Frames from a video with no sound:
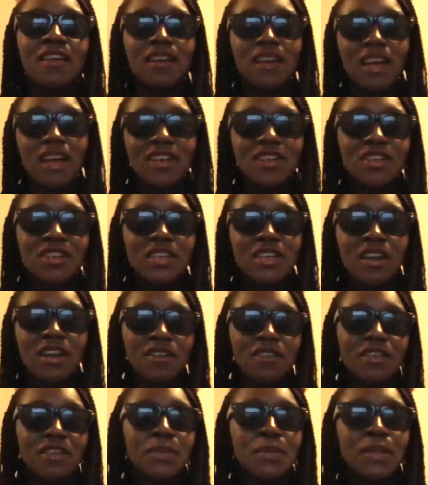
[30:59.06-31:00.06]
I actually got
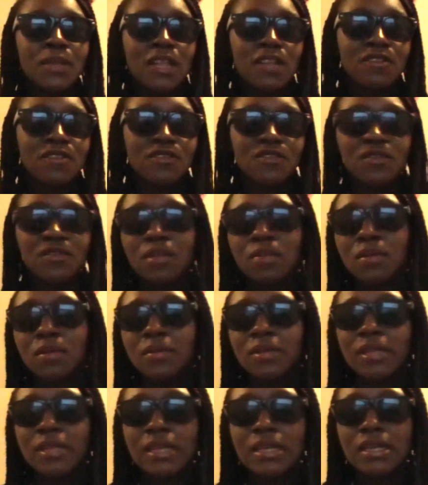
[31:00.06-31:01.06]
her email address, so I'll
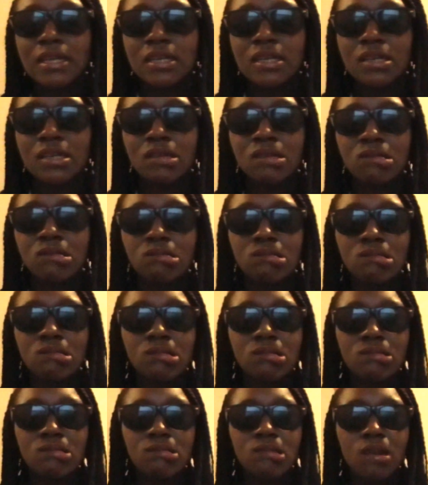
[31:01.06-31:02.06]
probably like,
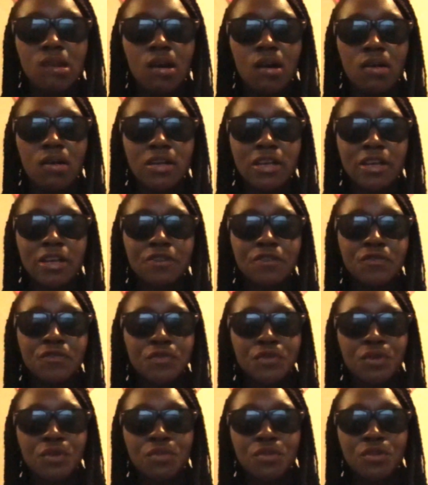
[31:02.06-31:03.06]
yeah, I'll get her
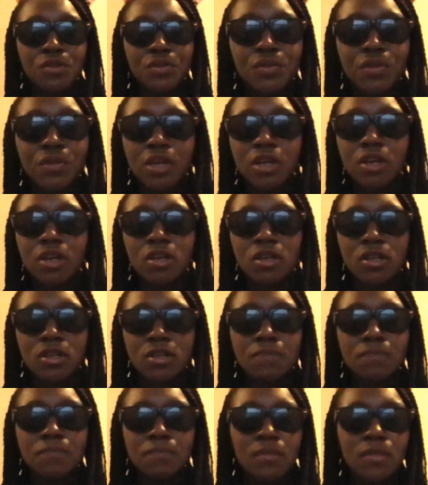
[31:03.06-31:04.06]
phone number there.
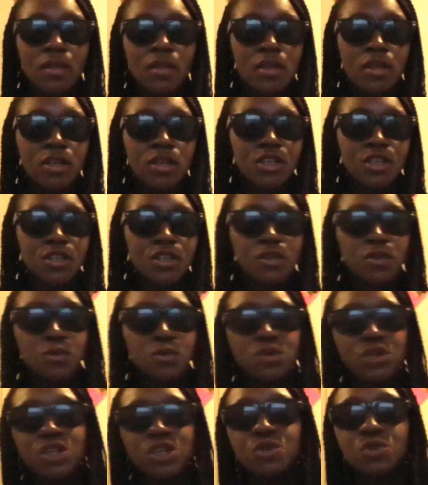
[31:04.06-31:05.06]
Yeah, she's
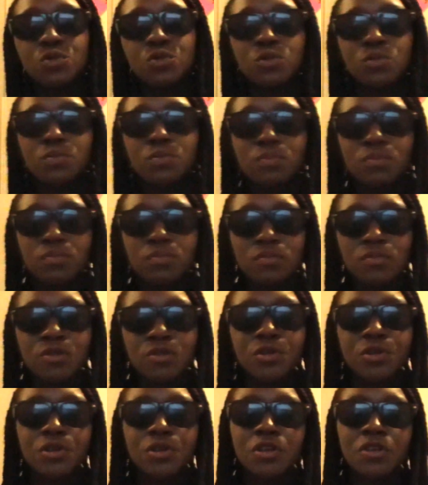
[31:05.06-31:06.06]
cool. Her
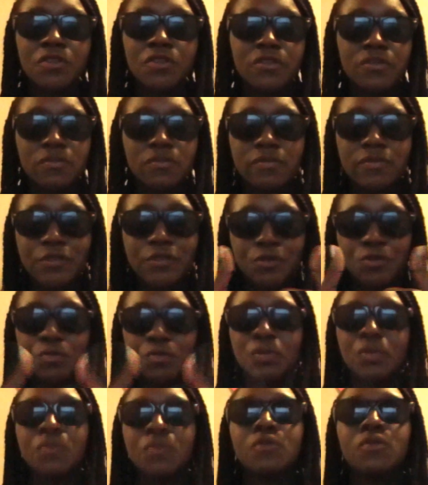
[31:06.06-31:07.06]
and her cousin, they're cool
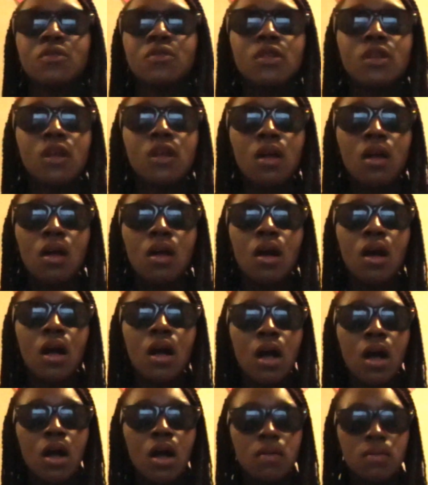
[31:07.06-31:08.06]
people.
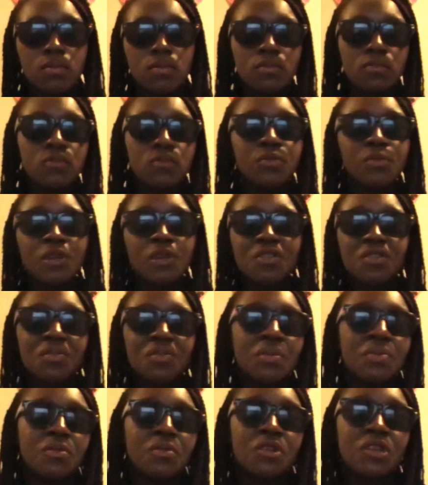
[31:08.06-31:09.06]
We met other
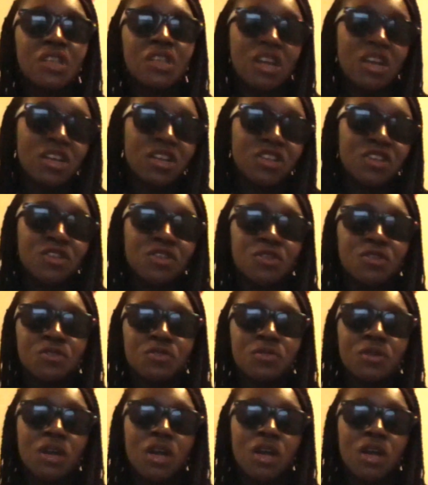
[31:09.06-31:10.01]
people in line too.